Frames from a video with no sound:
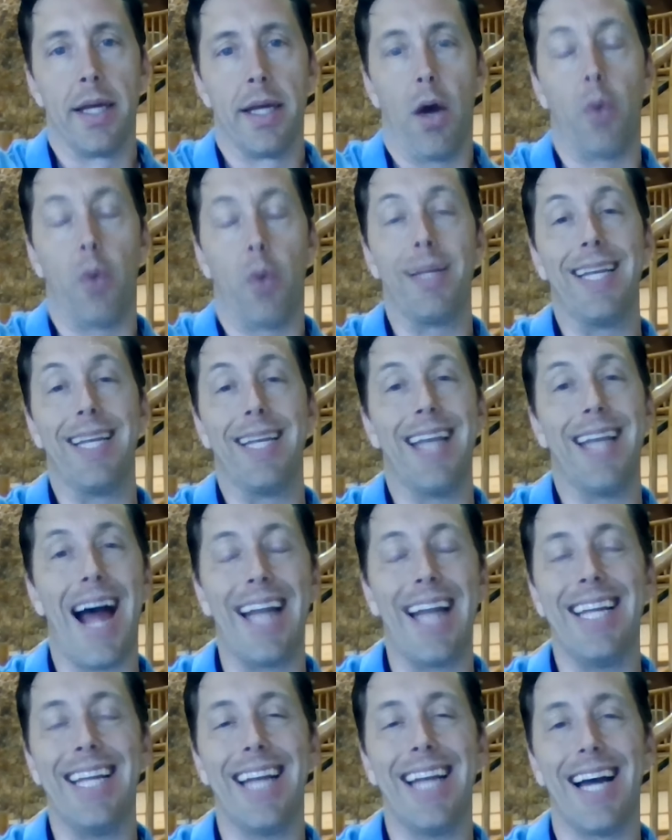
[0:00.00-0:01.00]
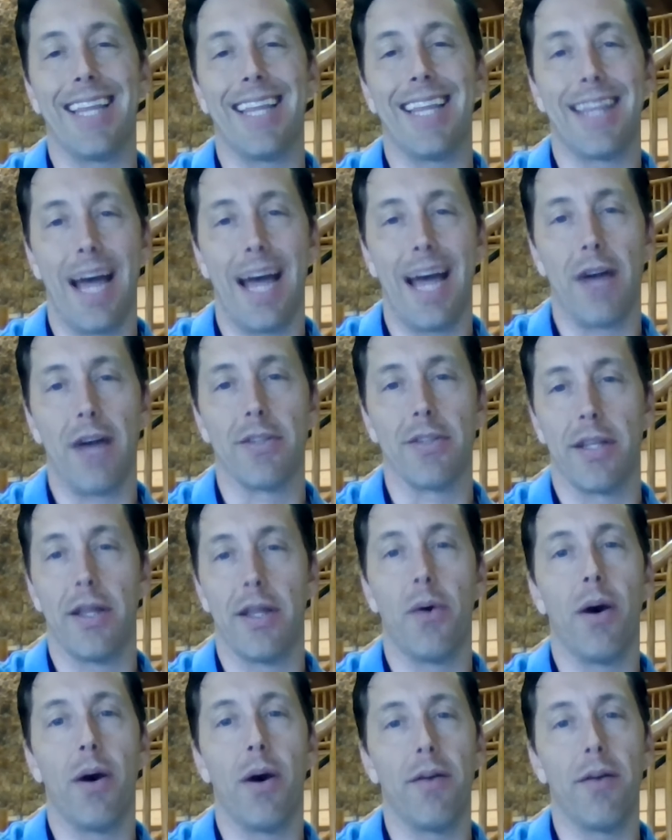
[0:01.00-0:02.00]
Only
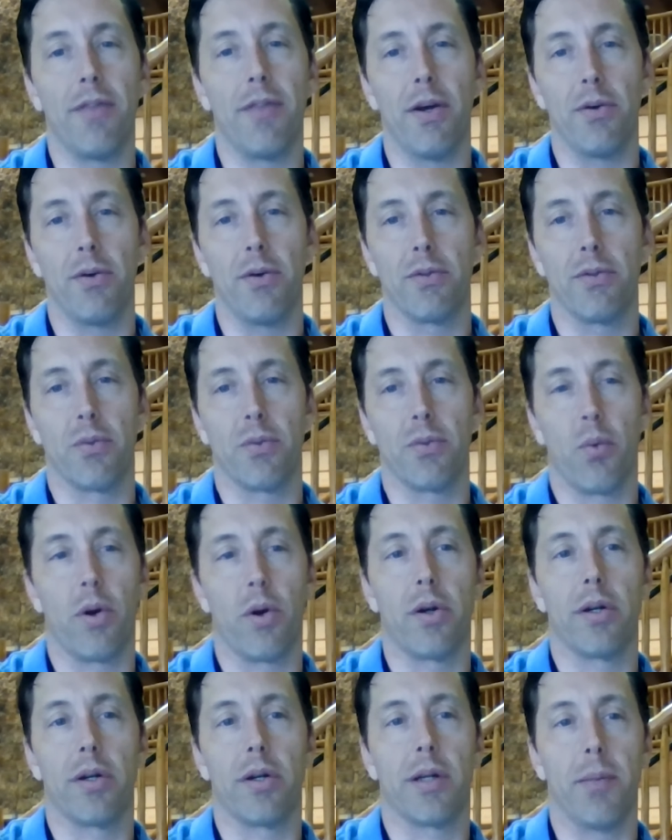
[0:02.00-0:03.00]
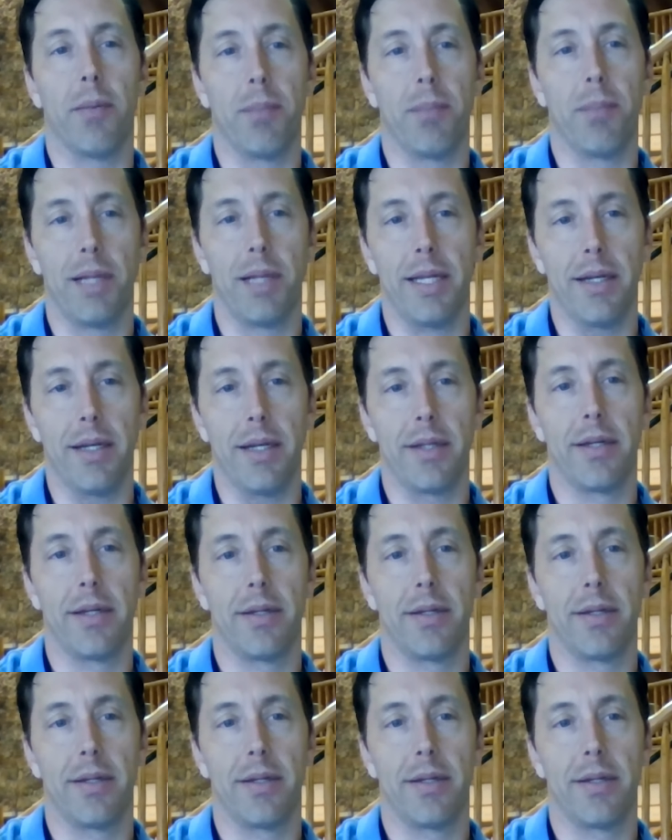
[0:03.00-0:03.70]
99,000 though of those were completed.